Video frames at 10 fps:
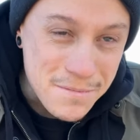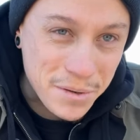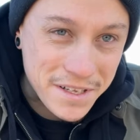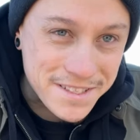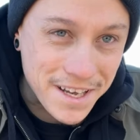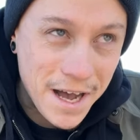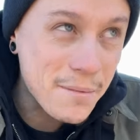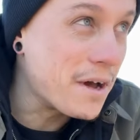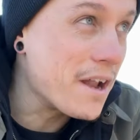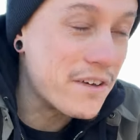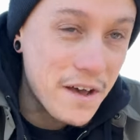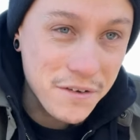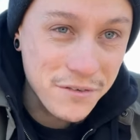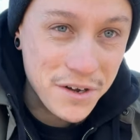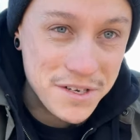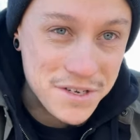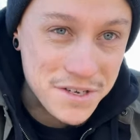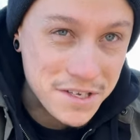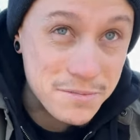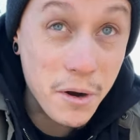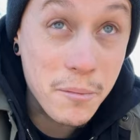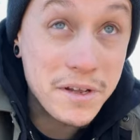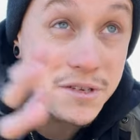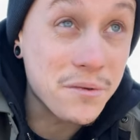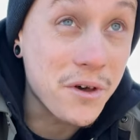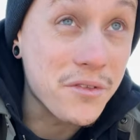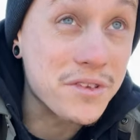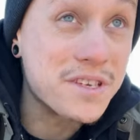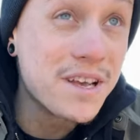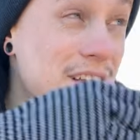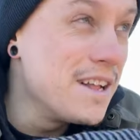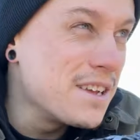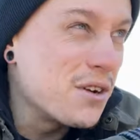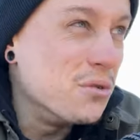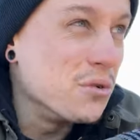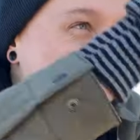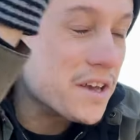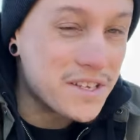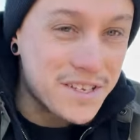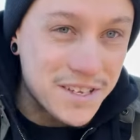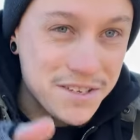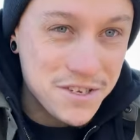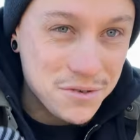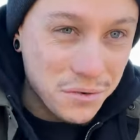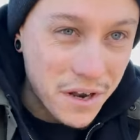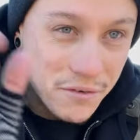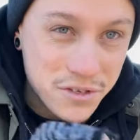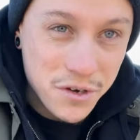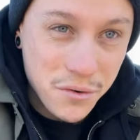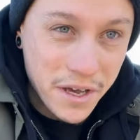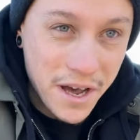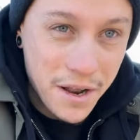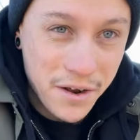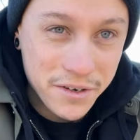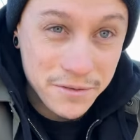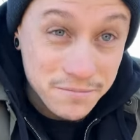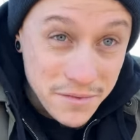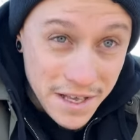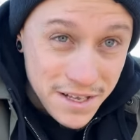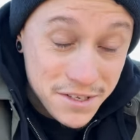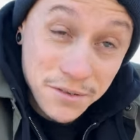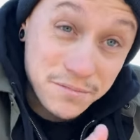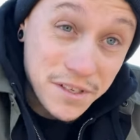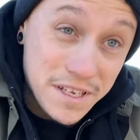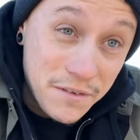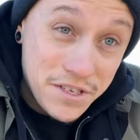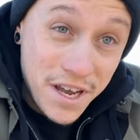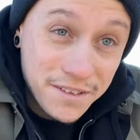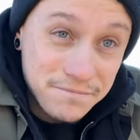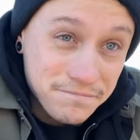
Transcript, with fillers: but uh, I'm kind of having fun just experimenting with all this cool ice and just whatever is going on out here. So let's give it a shot.